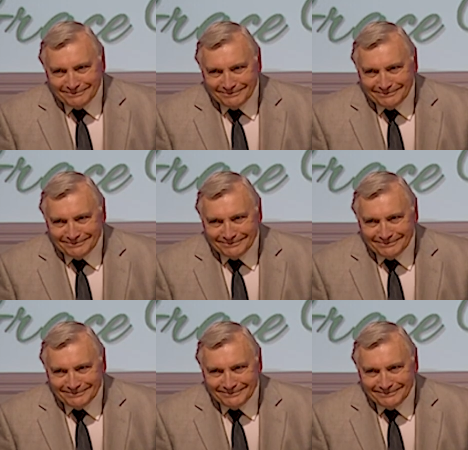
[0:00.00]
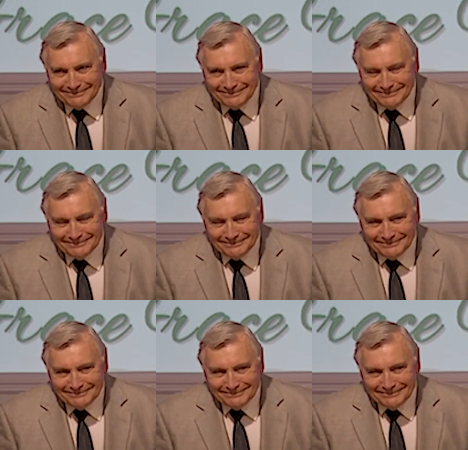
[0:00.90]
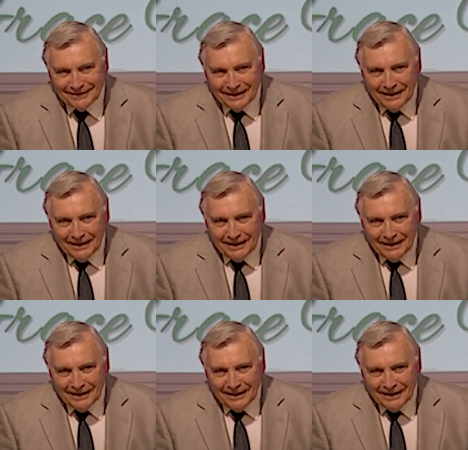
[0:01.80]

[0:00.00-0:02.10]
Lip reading: Nothing is said.